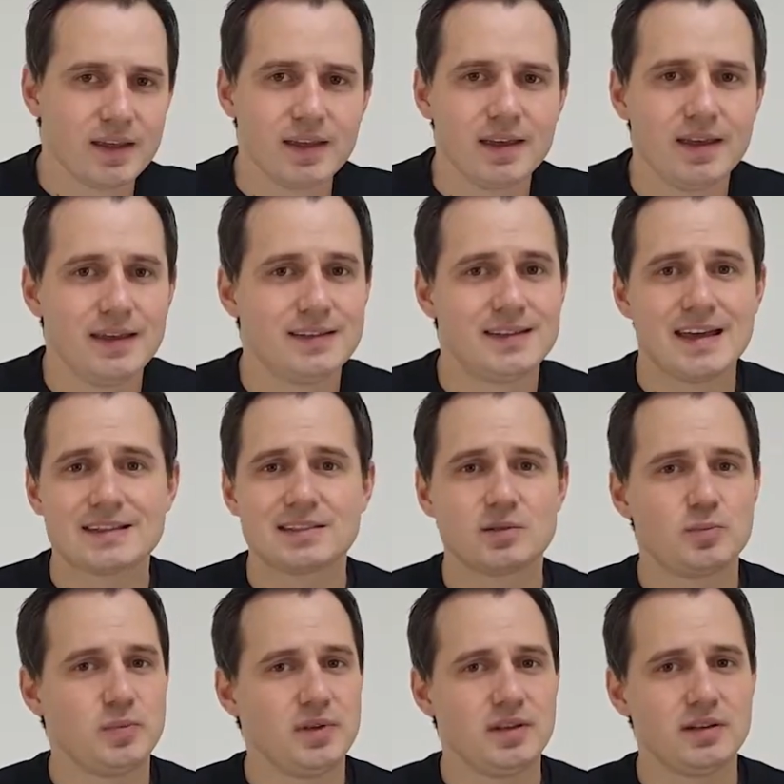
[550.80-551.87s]
It
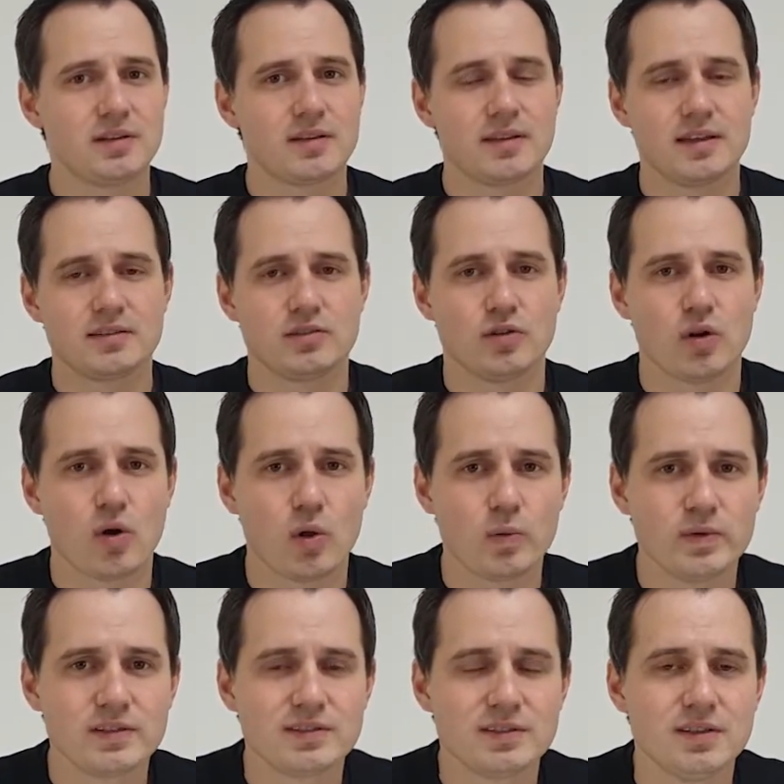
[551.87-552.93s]
doesn't mean that you
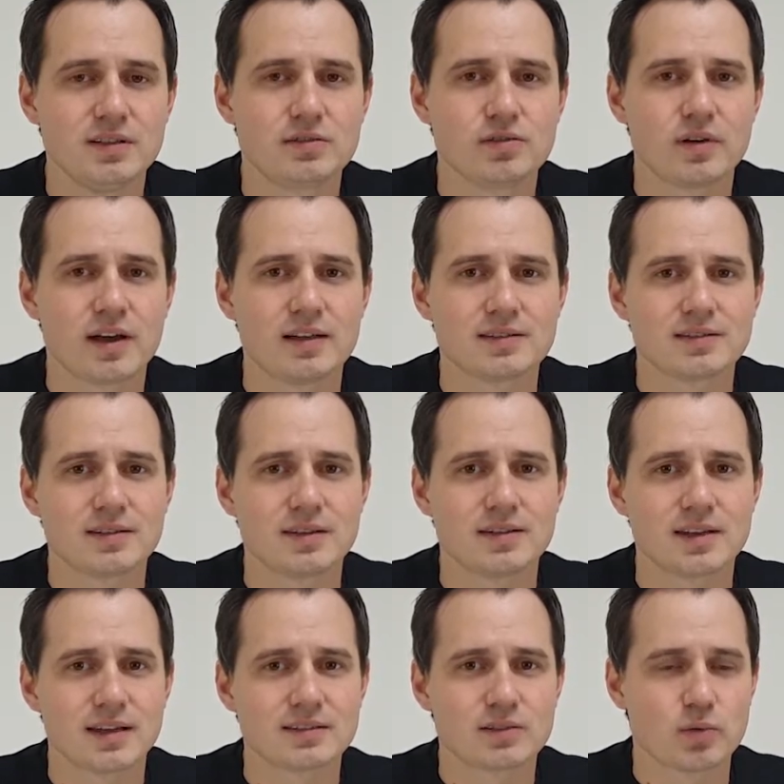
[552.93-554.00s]
always need to answer the
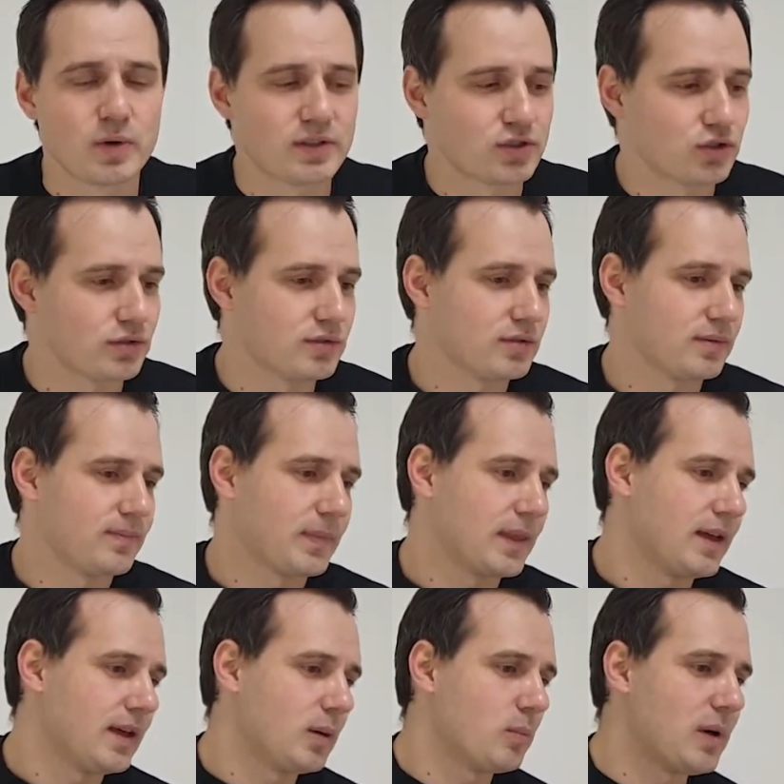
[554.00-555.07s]
text questions,
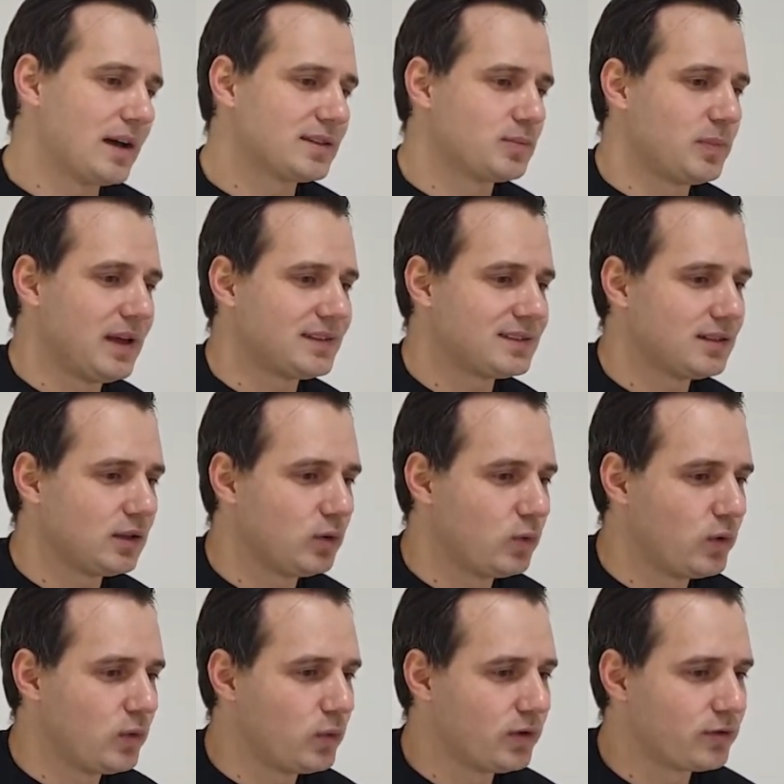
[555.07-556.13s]
but mentally
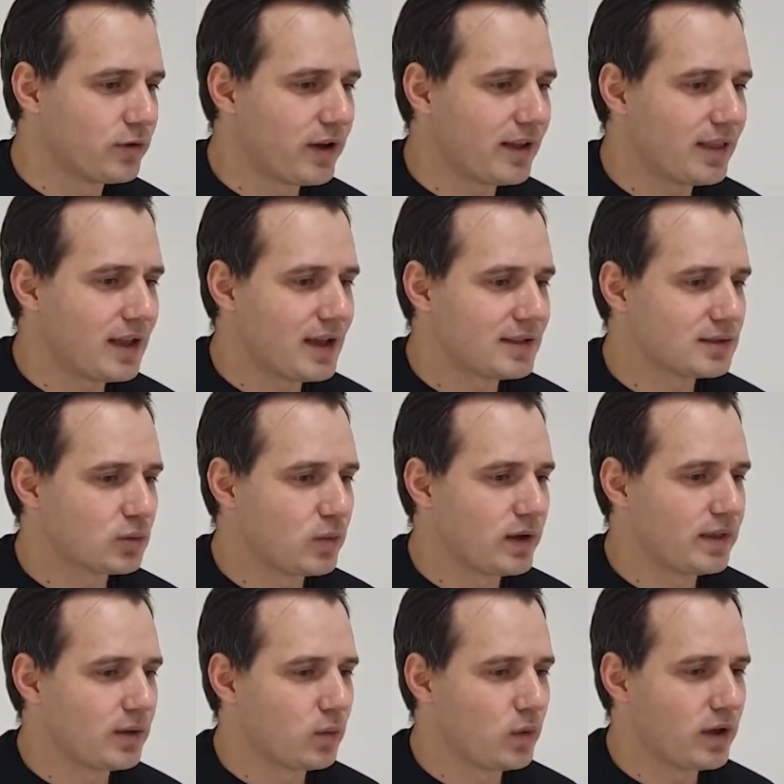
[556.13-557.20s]
we will realize
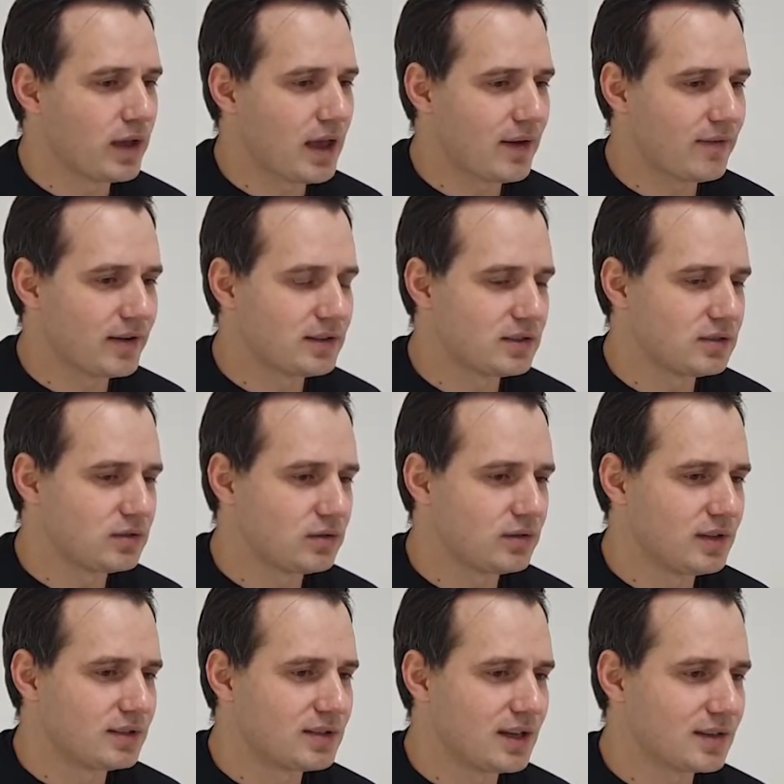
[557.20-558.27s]
whether we have understood
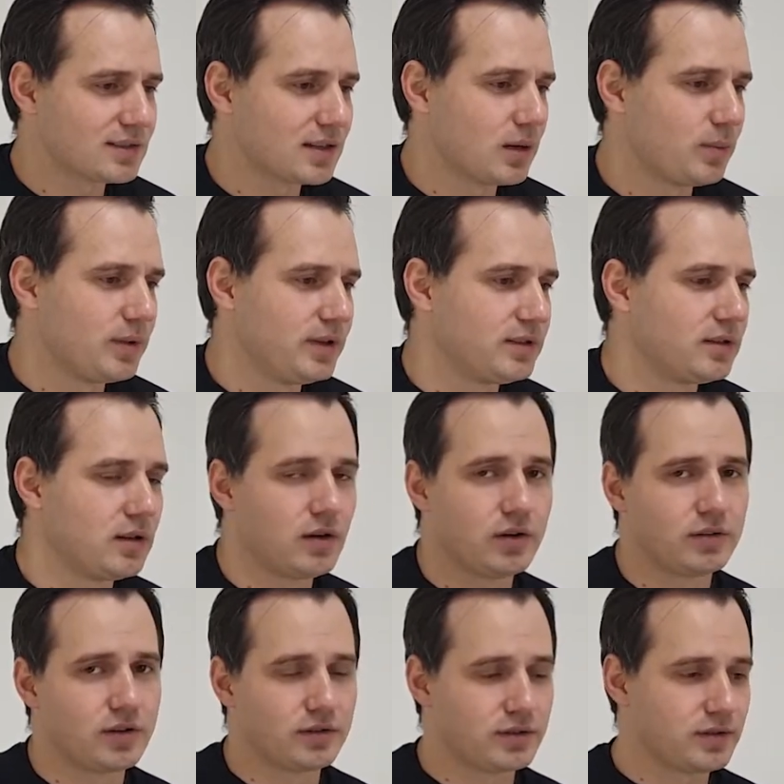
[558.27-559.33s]
the text completely or
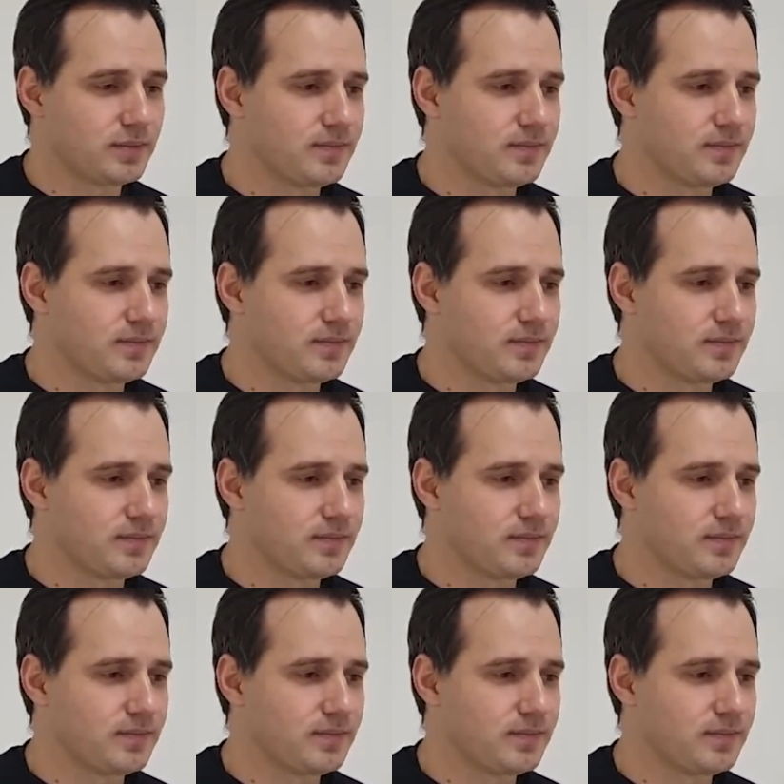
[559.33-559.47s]
not.